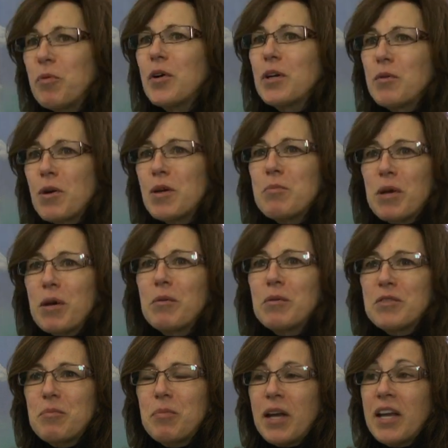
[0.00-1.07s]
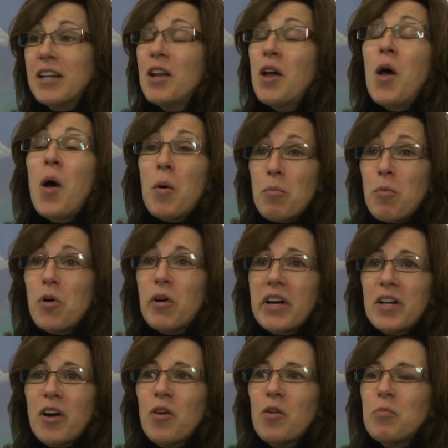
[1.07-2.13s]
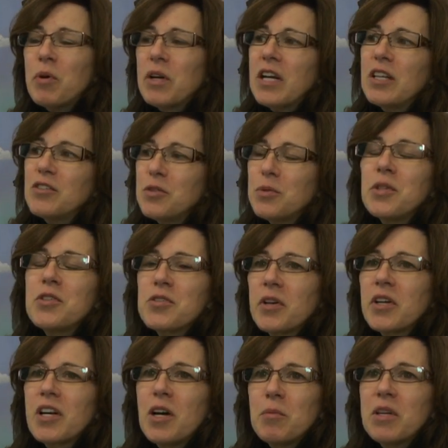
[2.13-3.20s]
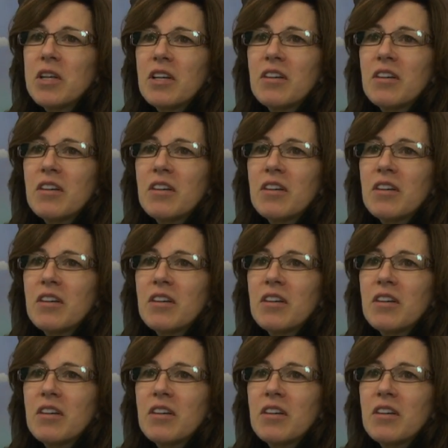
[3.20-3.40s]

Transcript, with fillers: point I want to be able to paint more at home, but I do enjoy coming